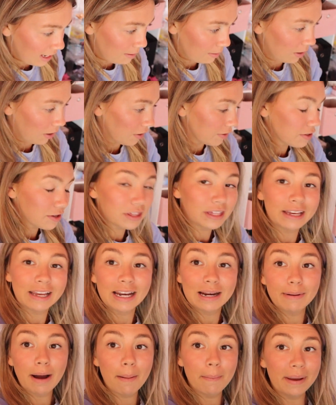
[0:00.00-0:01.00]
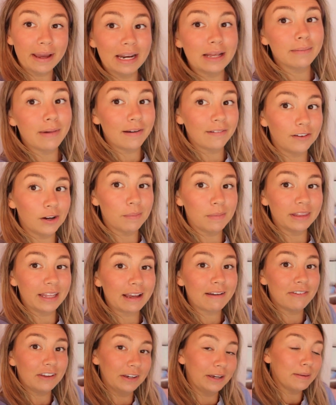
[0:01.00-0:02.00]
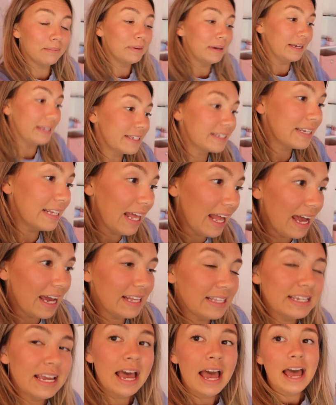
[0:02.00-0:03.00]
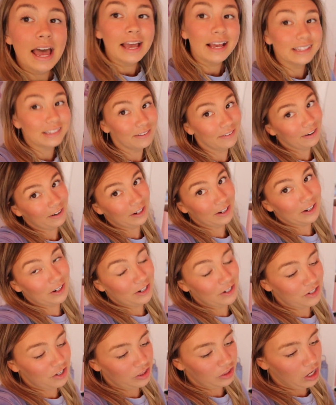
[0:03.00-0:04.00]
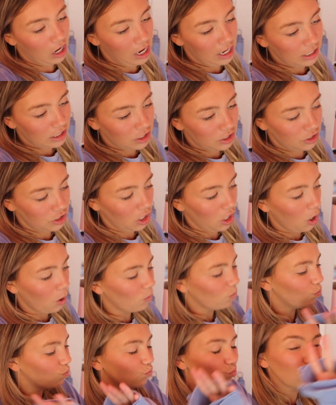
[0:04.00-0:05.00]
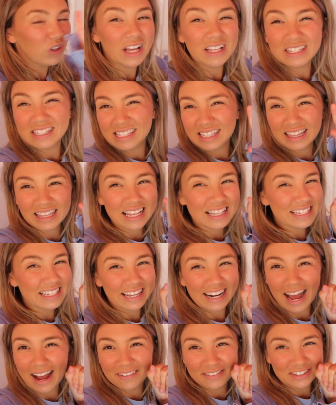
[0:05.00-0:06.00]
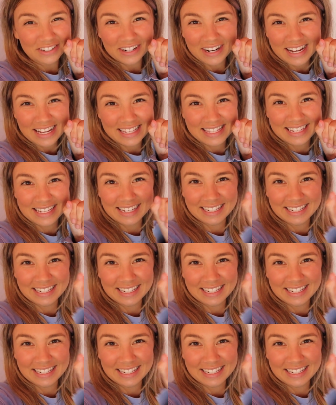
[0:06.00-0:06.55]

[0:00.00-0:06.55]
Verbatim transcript: it but also thinking about being in my room and like feeling peace tonight is a very encouraging thought so let's let's get after it